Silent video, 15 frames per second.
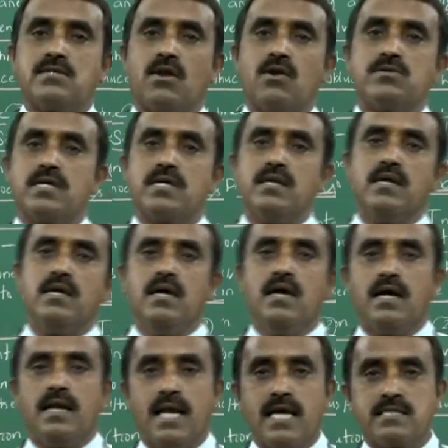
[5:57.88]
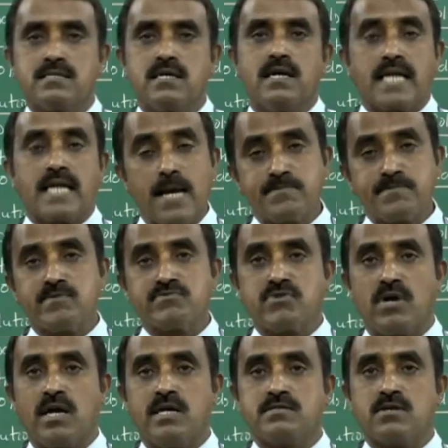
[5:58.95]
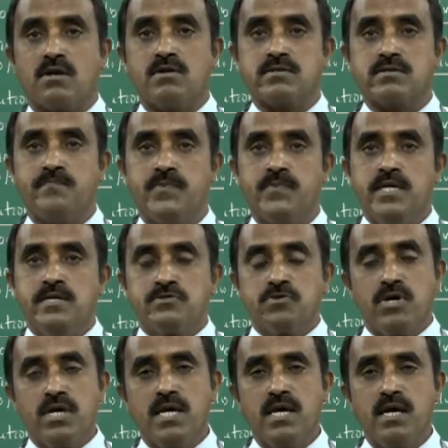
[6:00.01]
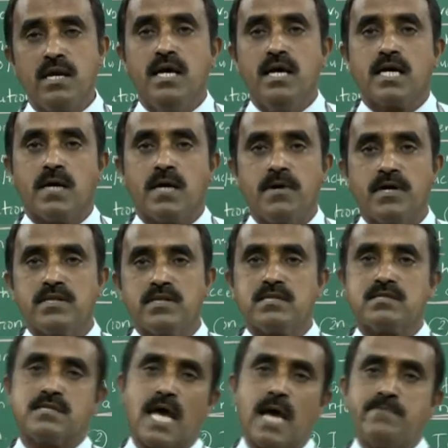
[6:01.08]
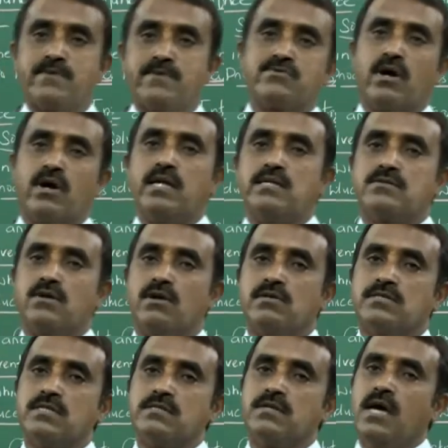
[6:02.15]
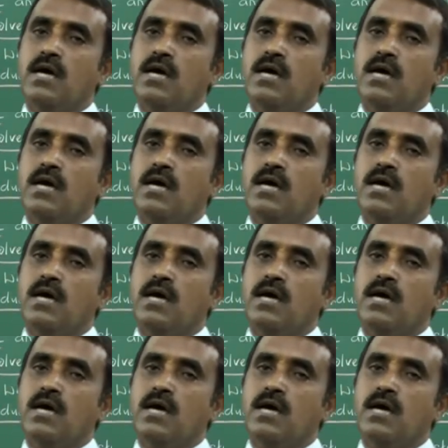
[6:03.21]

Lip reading: solution, next types of solid solution. So here coming to this types of solid solutions,